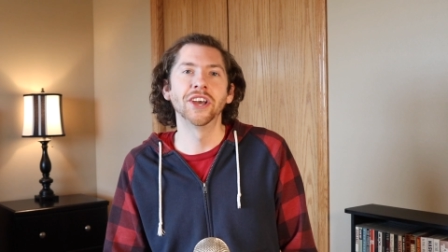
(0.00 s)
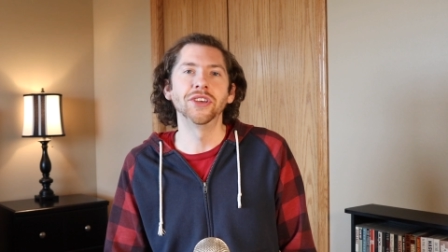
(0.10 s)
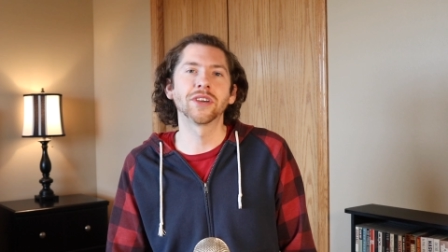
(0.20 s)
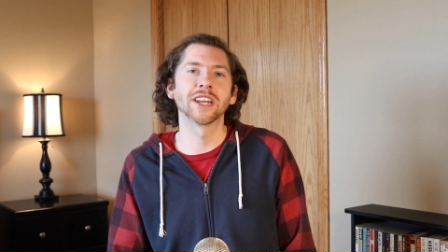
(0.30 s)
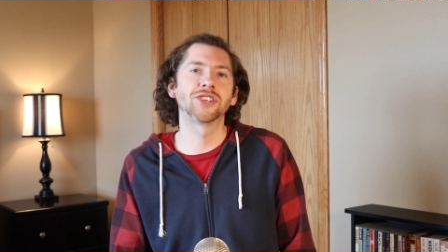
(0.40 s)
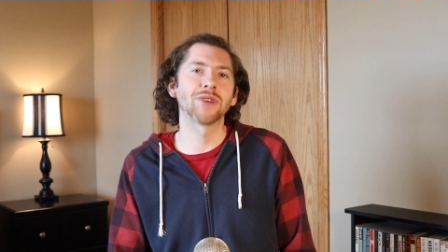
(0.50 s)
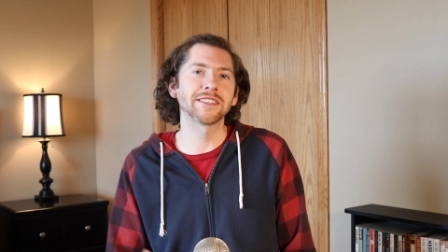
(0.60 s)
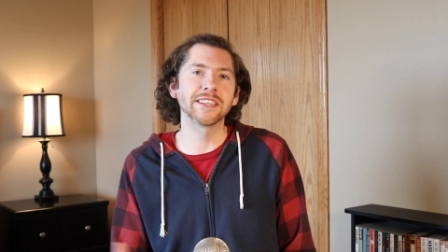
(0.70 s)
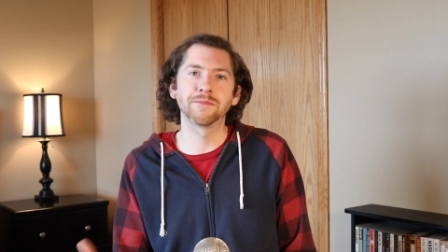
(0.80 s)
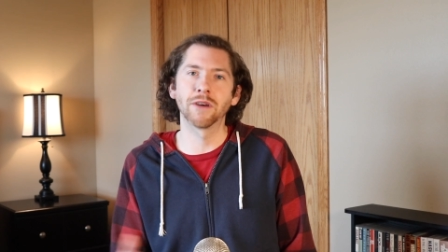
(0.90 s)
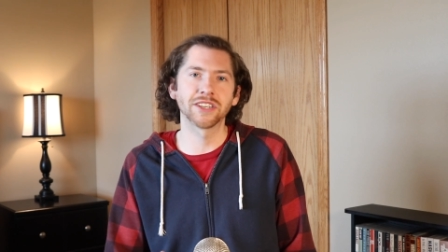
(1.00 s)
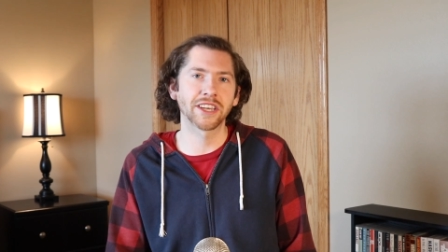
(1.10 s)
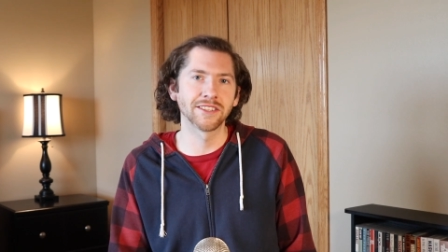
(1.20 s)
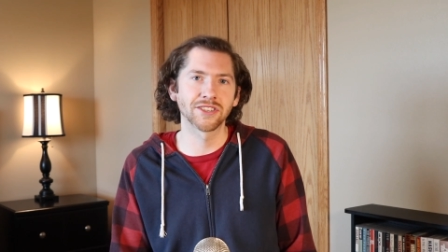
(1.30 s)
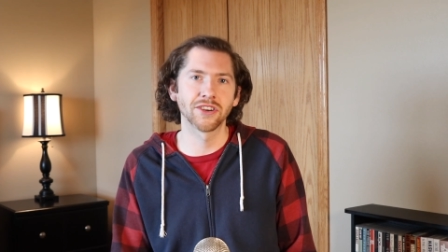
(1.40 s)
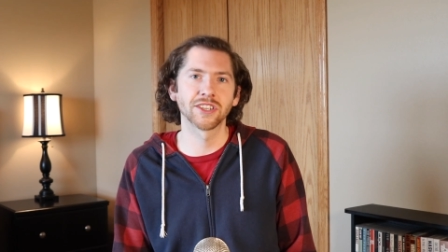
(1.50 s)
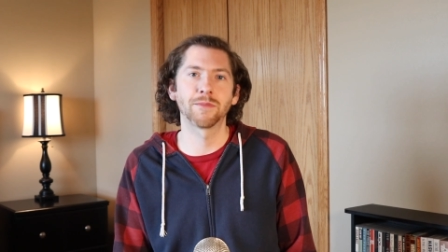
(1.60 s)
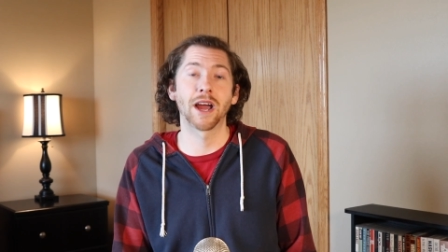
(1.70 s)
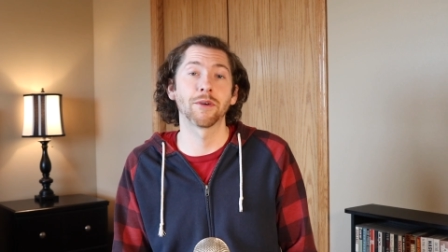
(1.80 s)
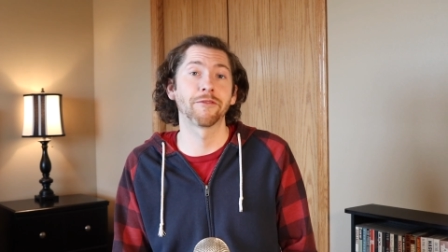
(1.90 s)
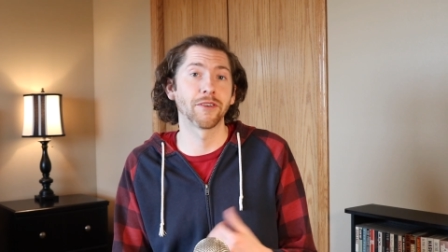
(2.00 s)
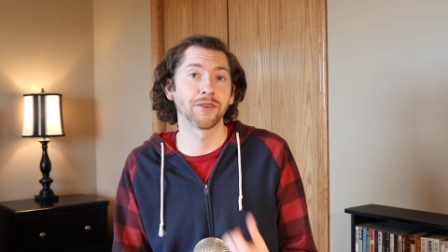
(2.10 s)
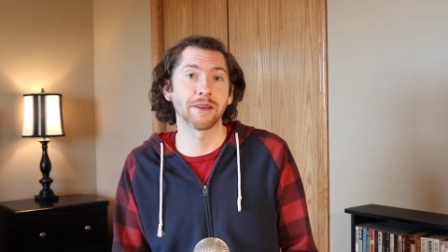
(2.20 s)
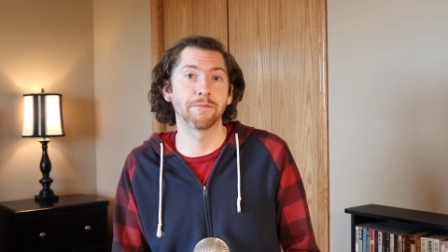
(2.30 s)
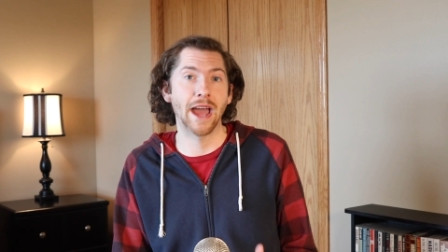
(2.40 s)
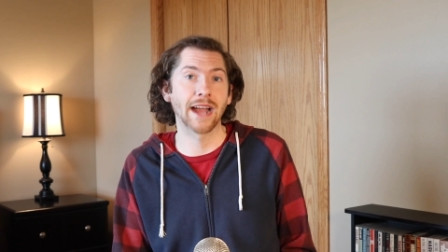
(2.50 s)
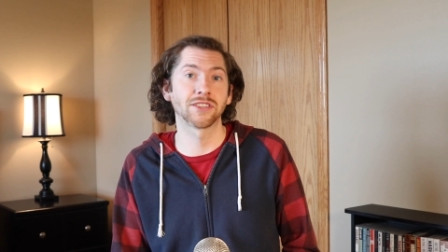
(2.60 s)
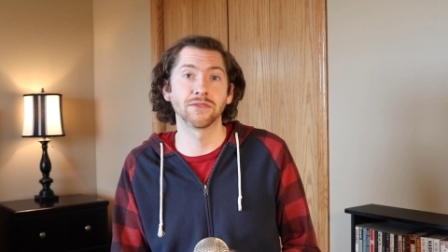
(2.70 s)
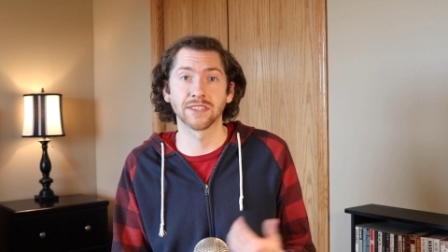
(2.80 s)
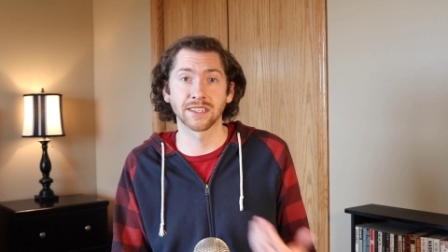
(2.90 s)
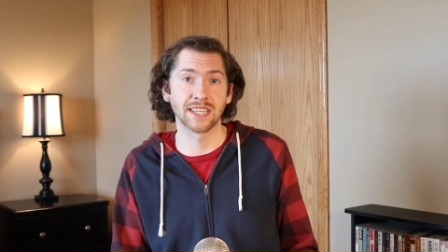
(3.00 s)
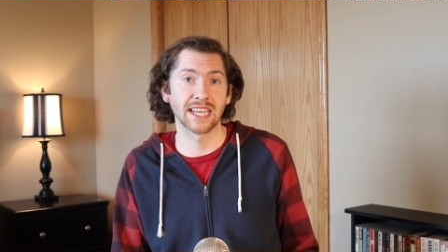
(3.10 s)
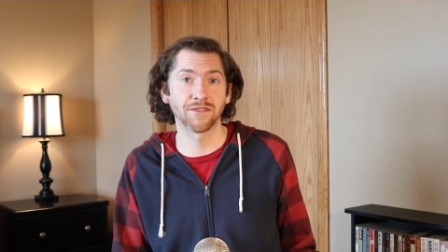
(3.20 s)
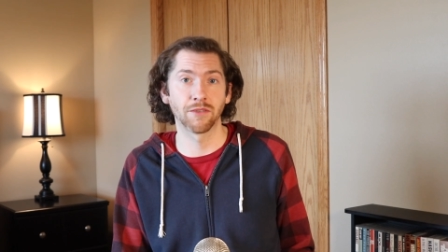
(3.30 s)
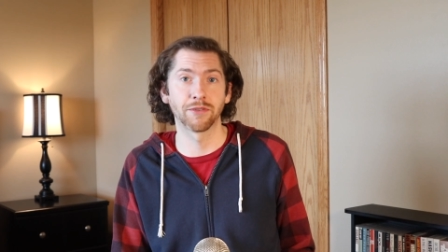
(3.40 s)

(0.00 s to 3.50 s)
you can address these budget concerns by referring back to successful